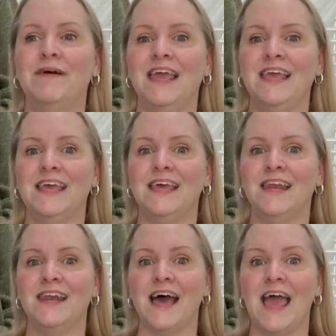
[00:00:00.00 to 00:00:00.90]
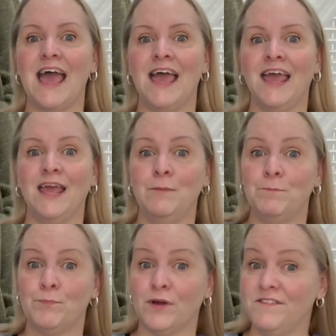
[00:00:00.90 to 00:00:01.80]
In a
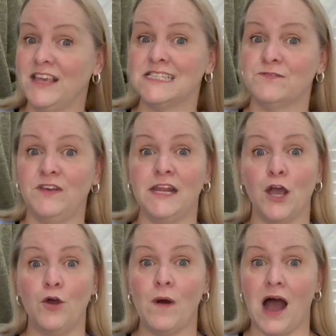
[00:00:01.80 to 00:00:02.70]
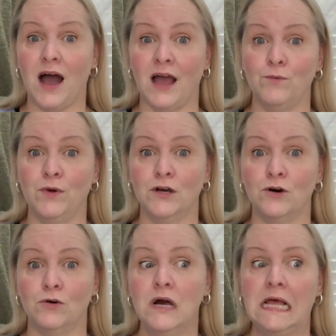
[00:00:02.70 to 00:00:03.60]
previous video, I
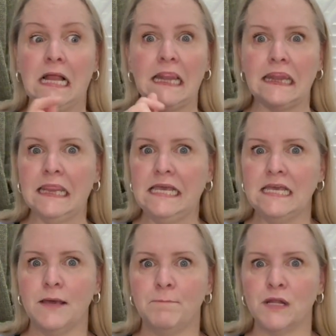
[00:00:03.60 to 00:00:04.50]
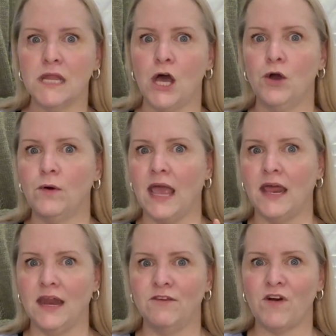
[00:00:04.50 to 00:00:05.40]
will link it below,
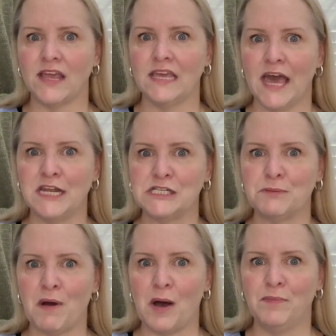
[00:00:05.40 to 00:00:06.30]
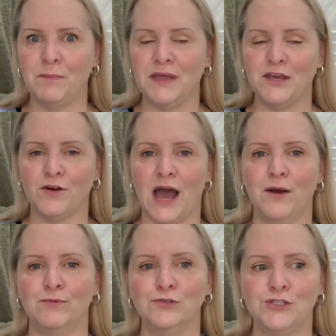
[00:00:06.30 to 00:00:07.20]
and if I can get it to pop up here, I
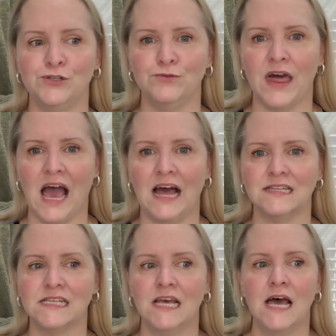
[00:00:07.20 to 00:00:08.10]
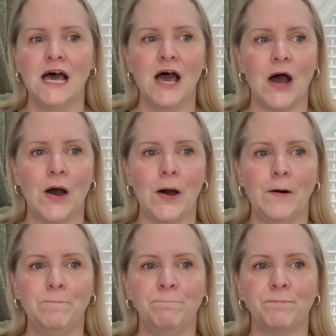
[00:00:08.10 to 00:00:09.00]
will do that.
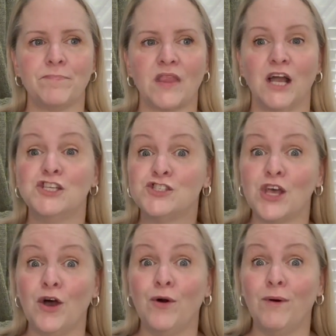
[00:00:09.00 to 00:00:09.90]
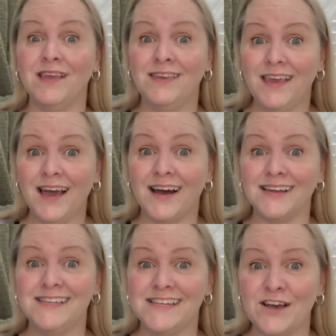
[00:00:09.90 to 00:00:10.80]
So yeah,
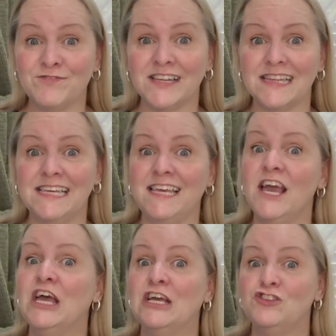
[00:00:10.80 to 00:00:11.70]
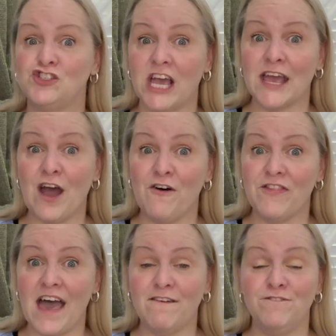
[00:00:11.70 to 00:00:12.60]
definitely check
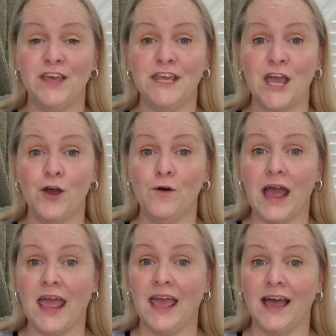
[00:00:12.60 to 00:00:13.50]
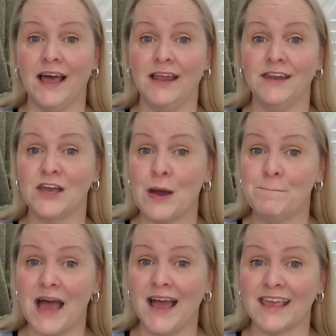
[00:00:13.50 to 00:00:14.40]
out that video and come
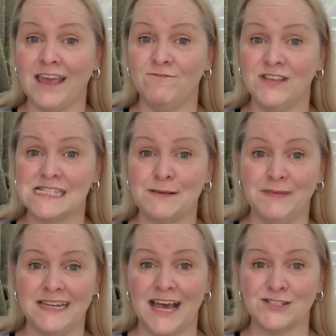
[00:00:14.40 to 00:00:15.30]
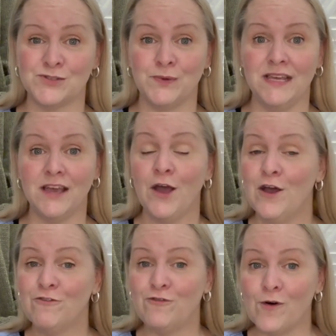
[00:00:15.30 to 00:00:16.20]
back and visit me next week
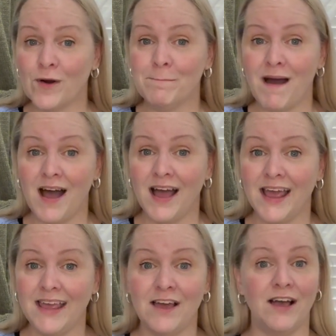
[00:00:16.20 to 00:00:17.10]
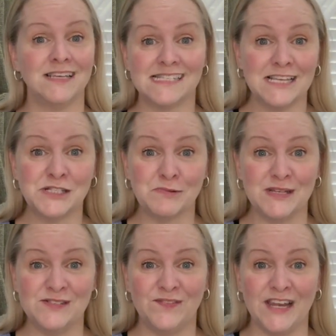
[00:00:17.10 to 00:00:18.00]
for my
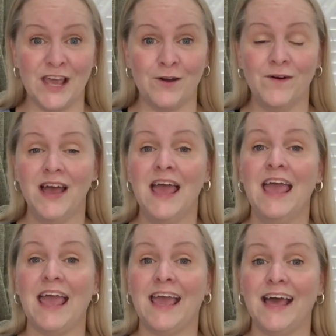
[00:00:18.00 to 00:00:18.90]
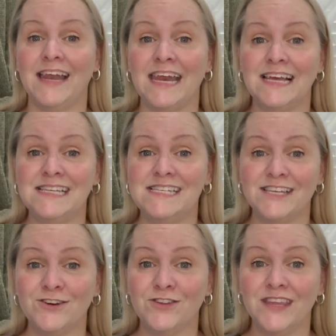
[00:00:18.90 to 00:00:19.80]
accessories video. And
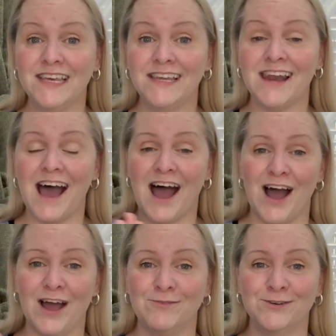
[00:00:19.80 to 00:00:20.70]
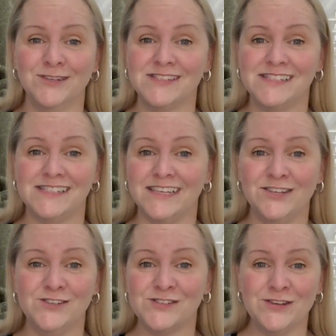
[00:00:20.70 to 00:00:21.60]
until then, I will see
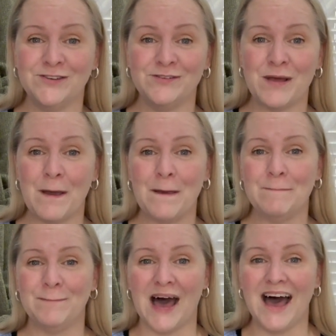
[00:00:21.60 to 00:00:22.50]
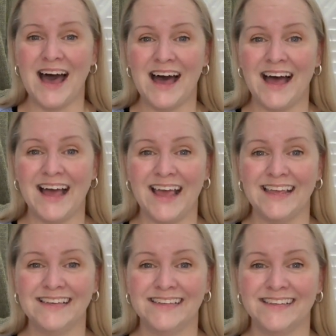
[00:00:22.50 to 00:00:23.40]
you soon. Bye.